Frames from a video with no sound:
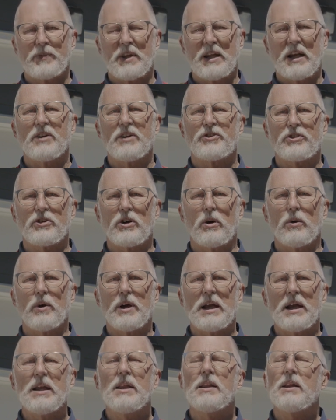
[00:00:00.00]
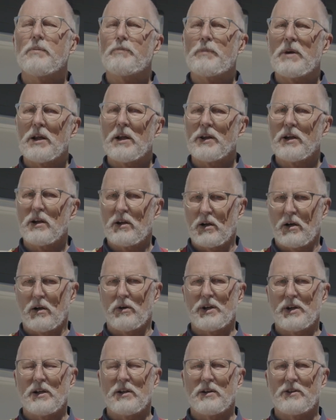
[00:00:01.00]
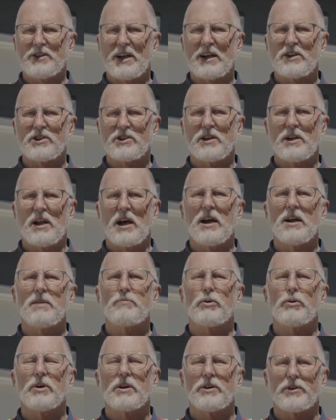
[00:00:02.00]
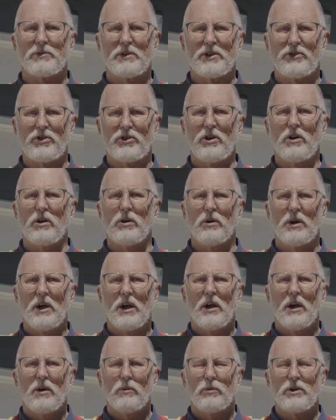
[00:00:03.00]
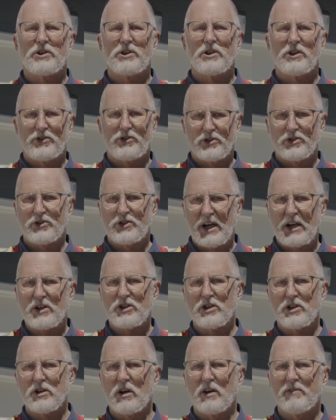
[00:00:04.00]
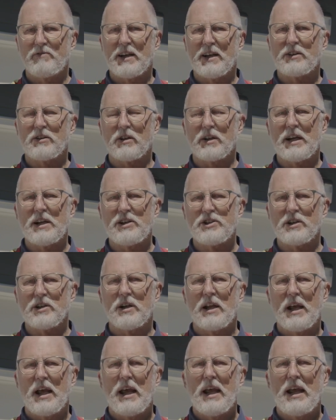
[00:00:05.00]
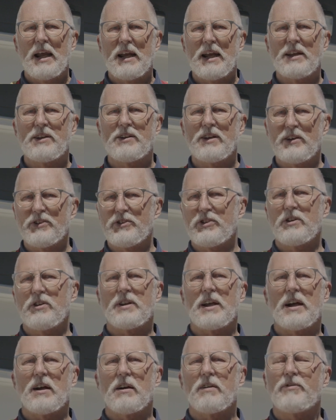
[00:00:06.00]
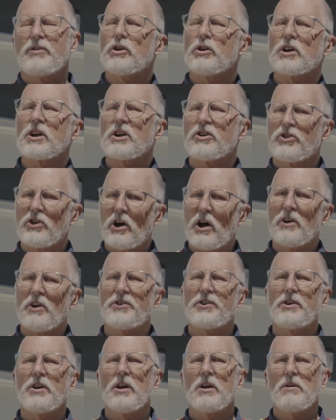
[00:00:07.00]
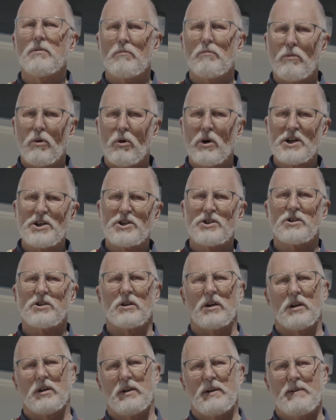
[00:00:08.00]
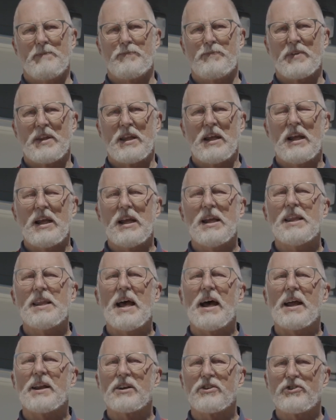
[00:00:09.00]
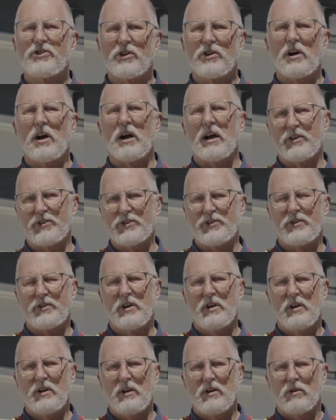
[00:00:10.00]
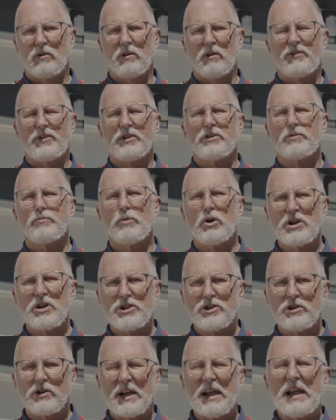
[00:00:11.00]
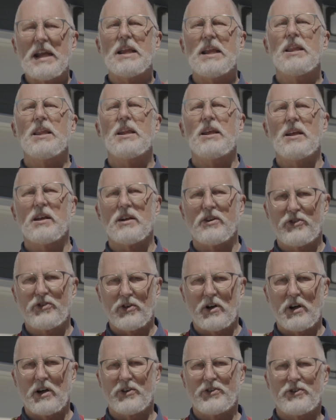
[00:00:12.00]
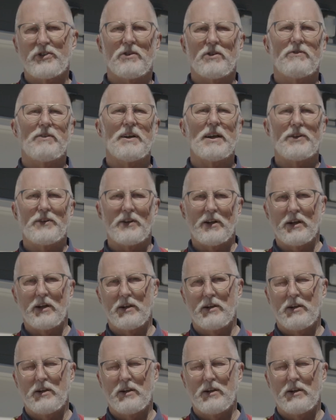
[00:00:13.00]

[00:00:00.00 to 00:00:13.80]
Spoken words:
And so in the building code in section 9.32, which is your section on ventilation, it tells you there if you're exhausting moisture in that exhaust, or if there's moisture in the exhaust you're venting.